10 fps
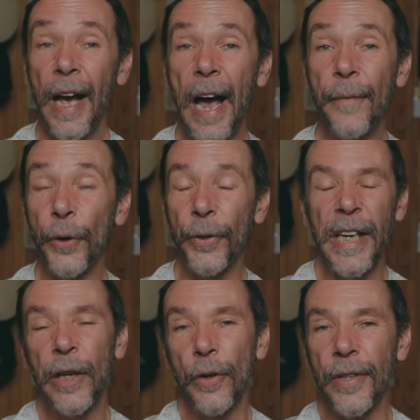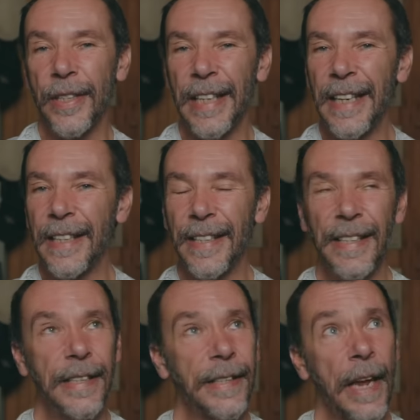I've got the Nikon
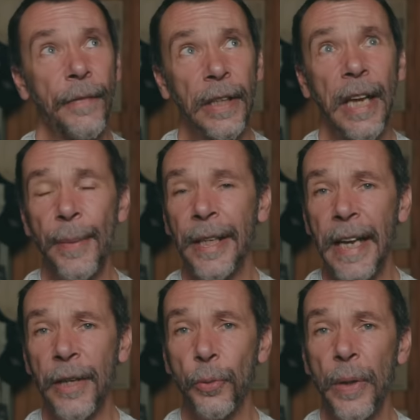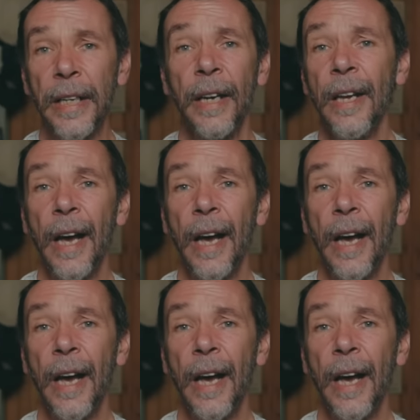Z7 coming next week.